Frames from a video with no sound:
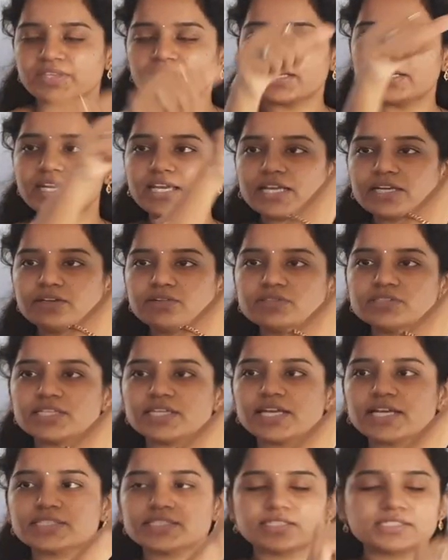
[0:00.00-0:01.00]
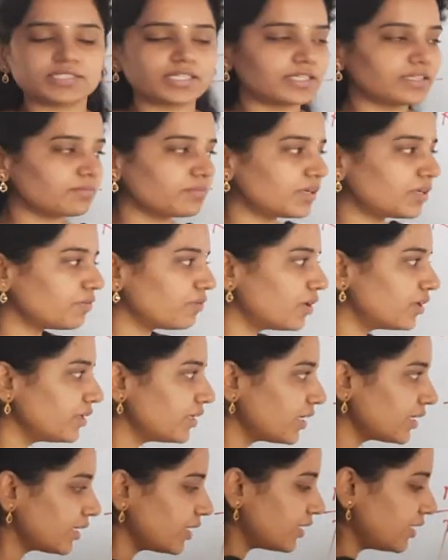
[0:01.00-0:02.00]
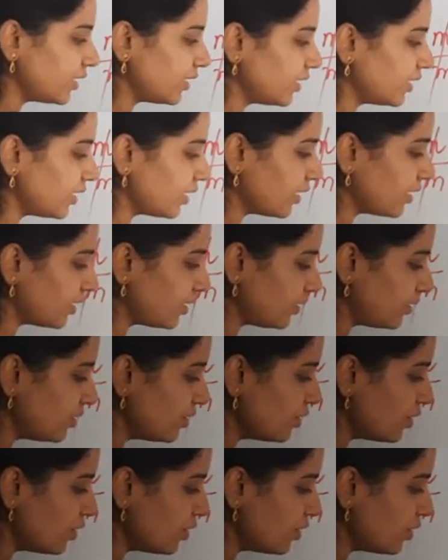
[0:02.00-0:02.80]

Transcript: Negative Z axis nothing but what you are getting here?